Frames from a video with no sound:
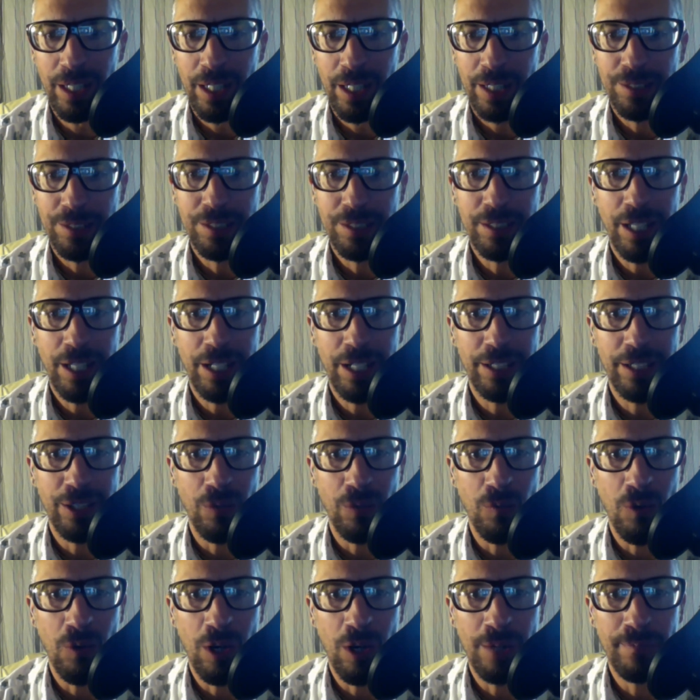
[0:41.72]
Starting to
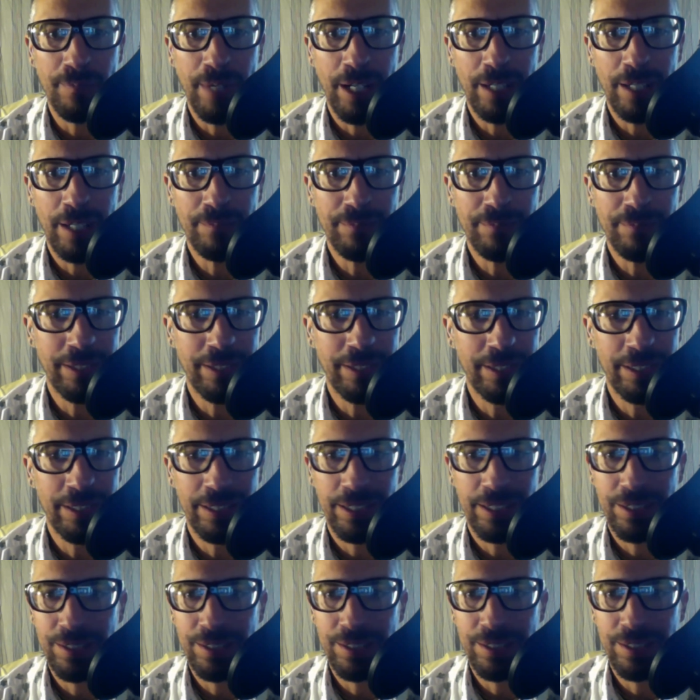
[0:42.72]
warm up.
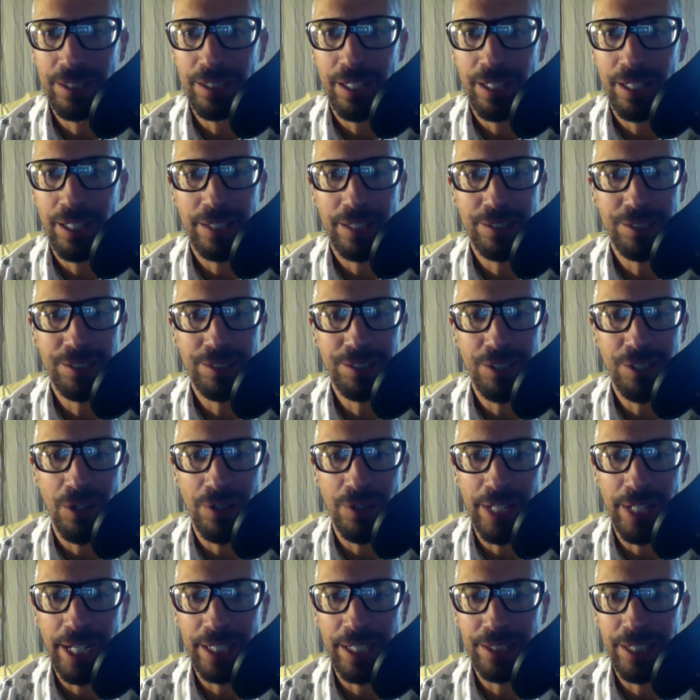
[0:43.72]
It's so
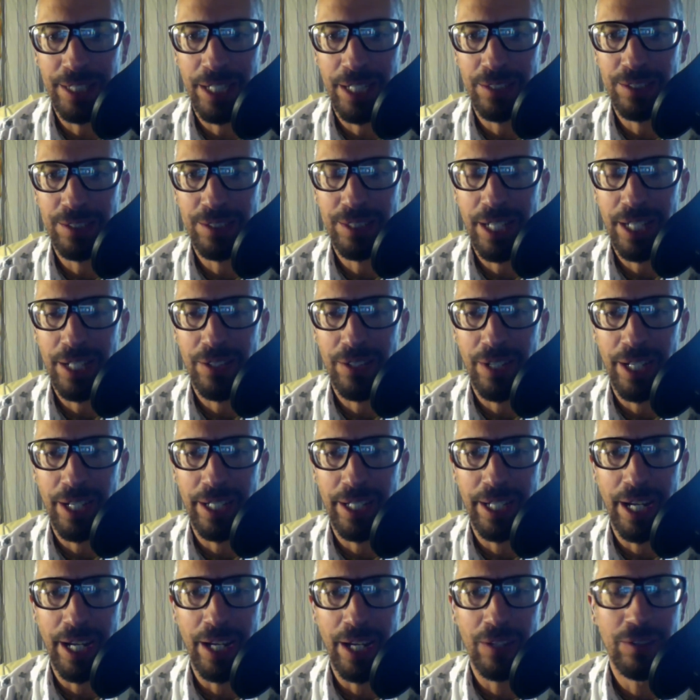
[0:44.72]
nice outside right
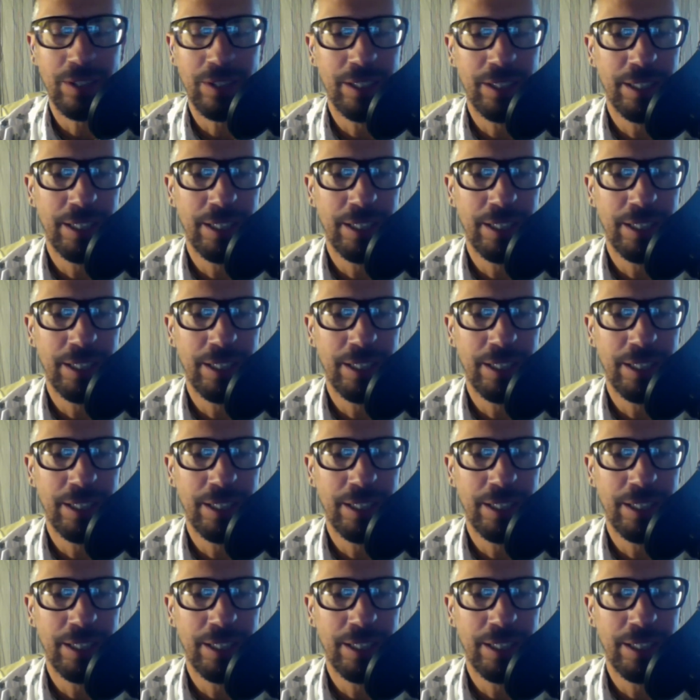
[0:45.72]
now.